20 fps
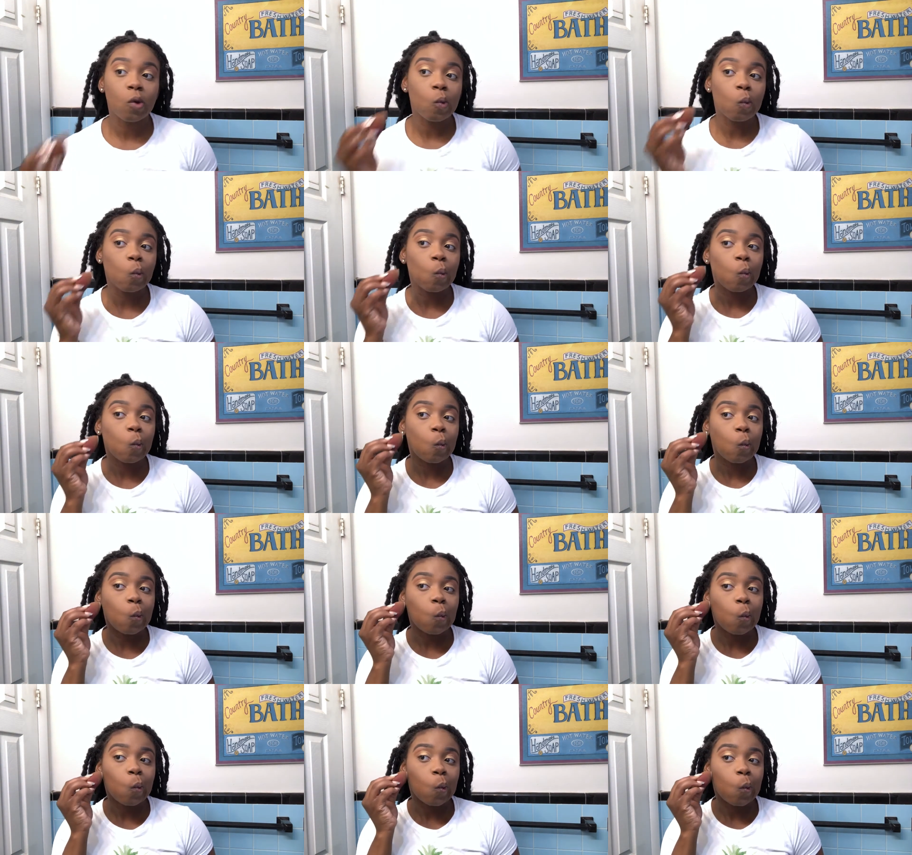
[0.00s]

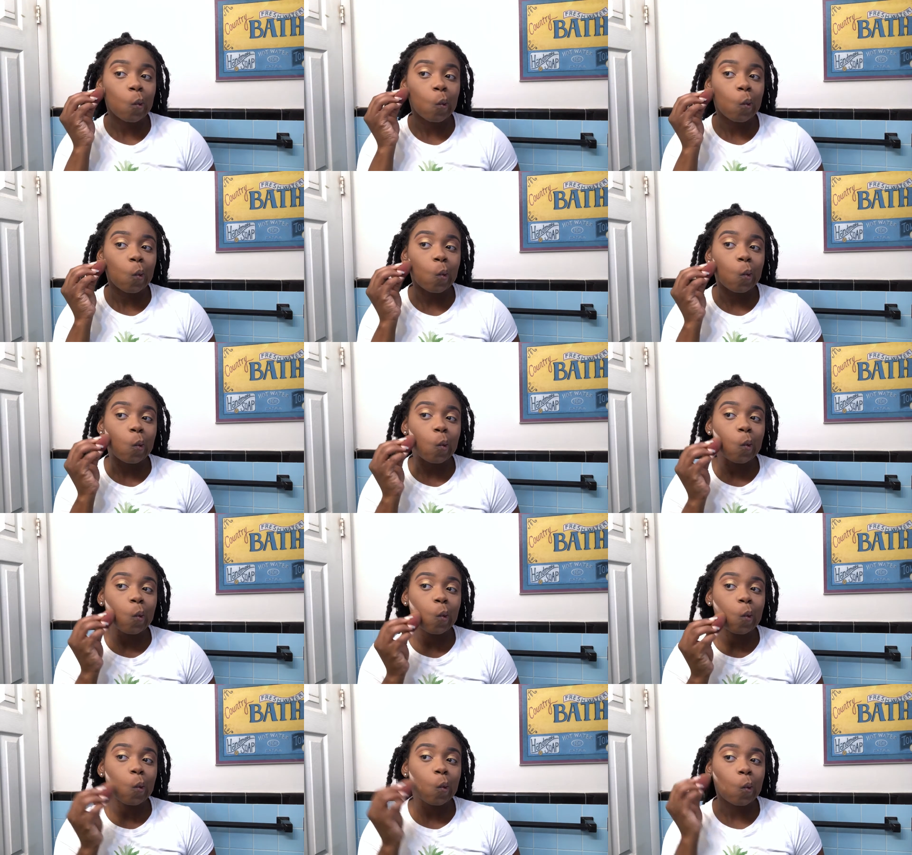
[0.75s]

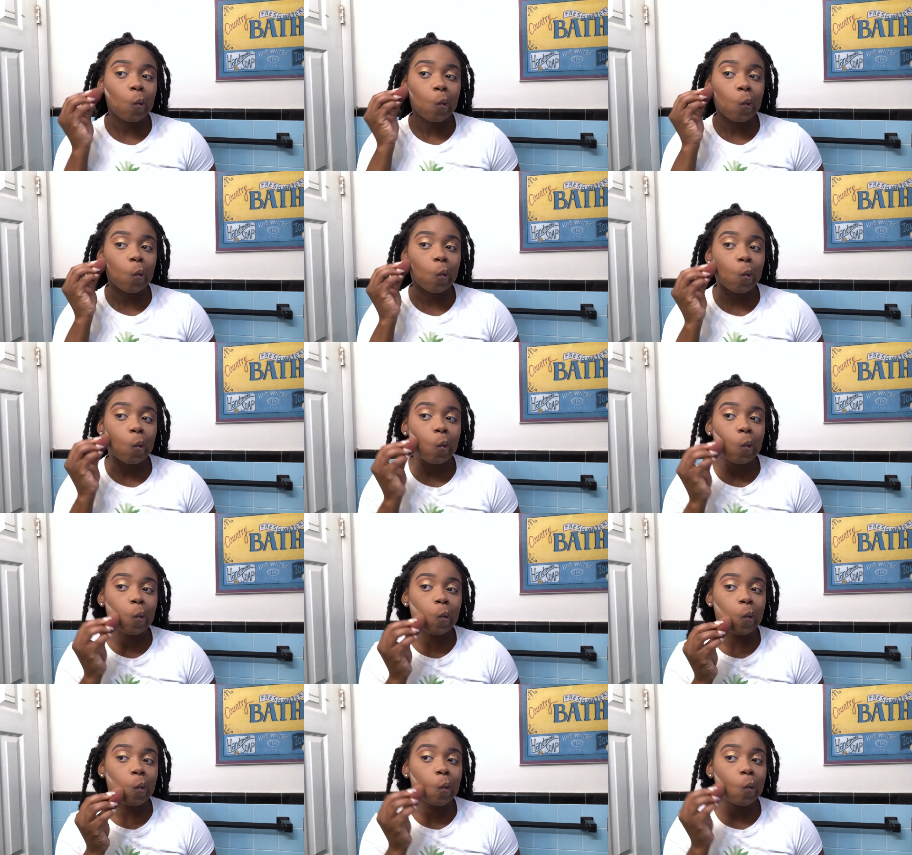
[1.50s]

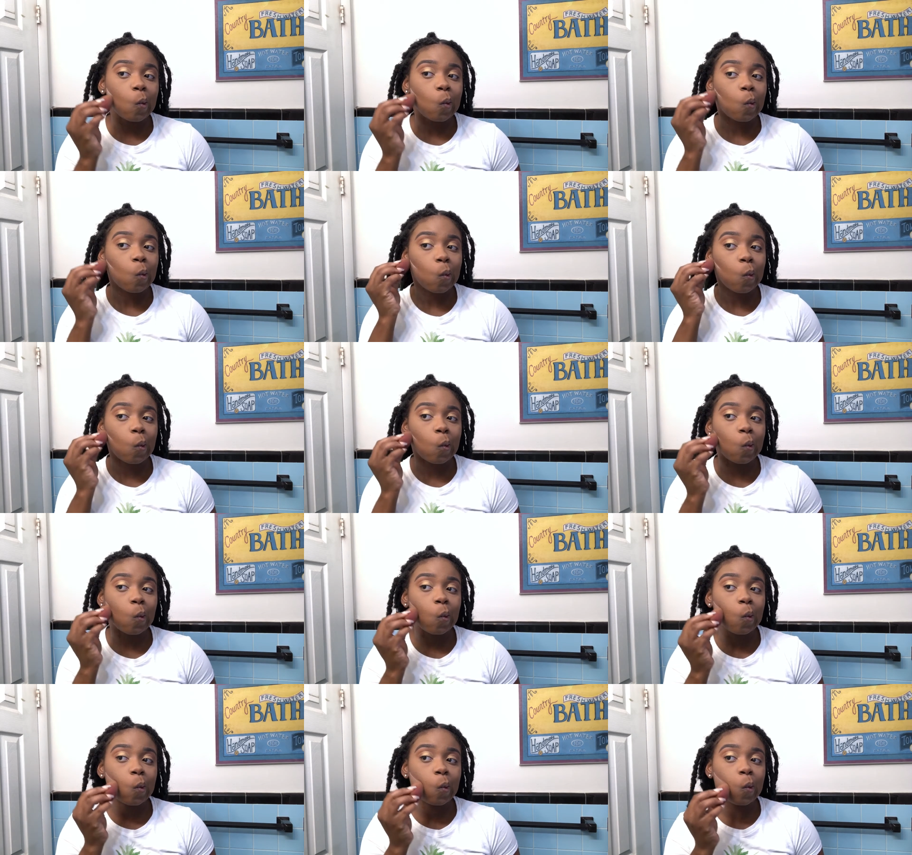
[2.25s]

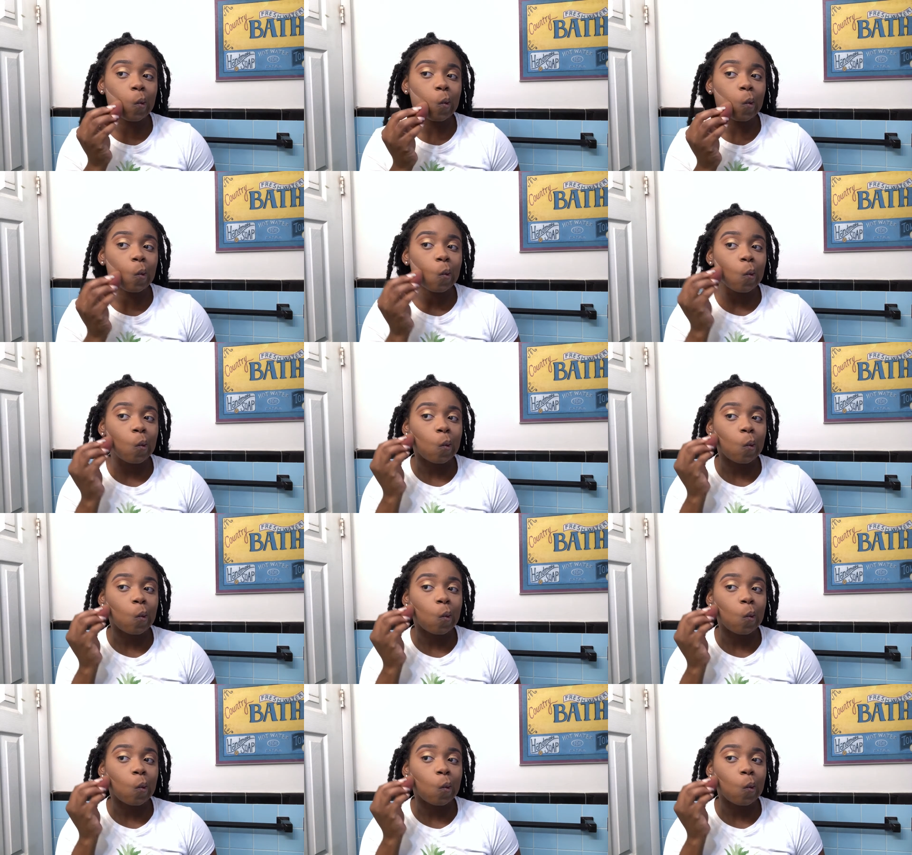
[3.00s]
[no speech]